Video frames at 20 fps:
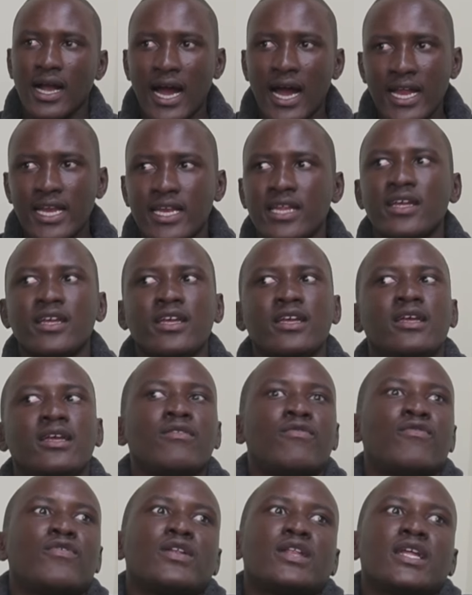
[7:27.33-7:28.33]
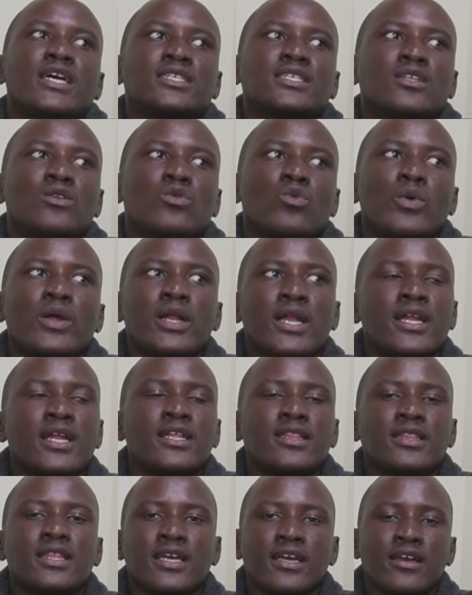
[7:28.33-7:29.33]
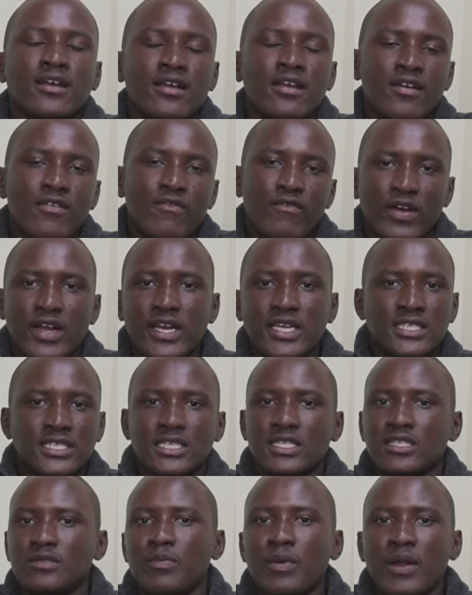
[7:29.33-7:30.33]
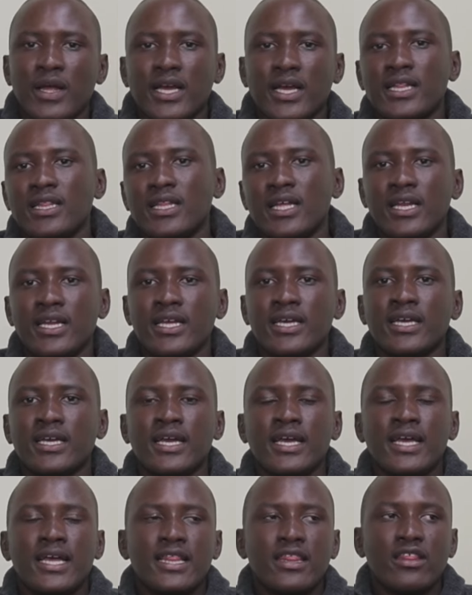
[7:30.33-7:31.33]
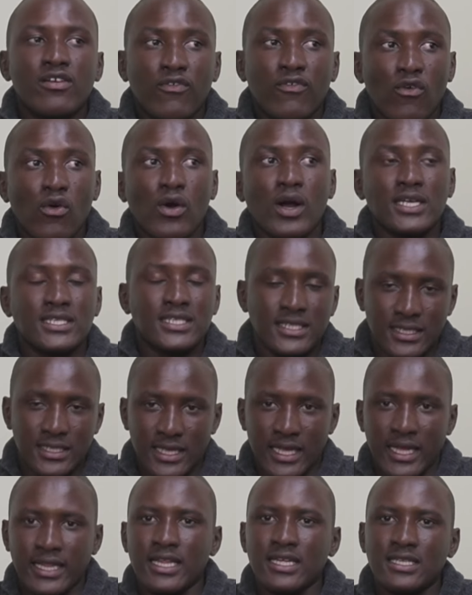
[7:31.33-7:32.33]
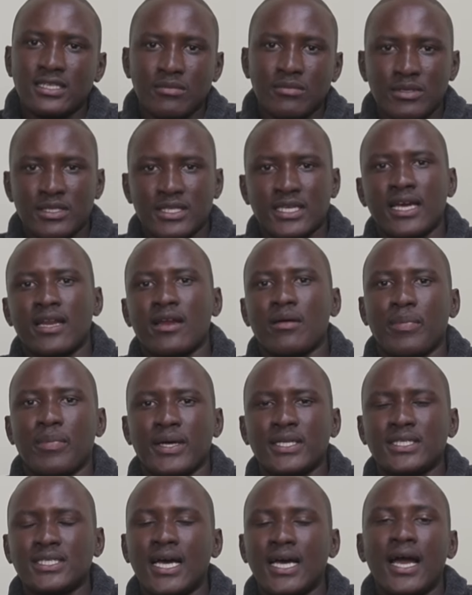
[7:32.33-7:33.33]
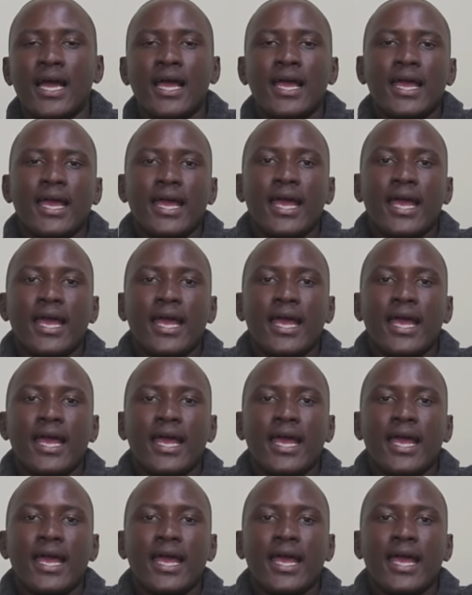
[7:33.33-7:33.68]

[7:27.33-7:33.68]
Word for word: And if he doesn't win anything, Valley is just playing in the league. The focus is there. The team is getting better.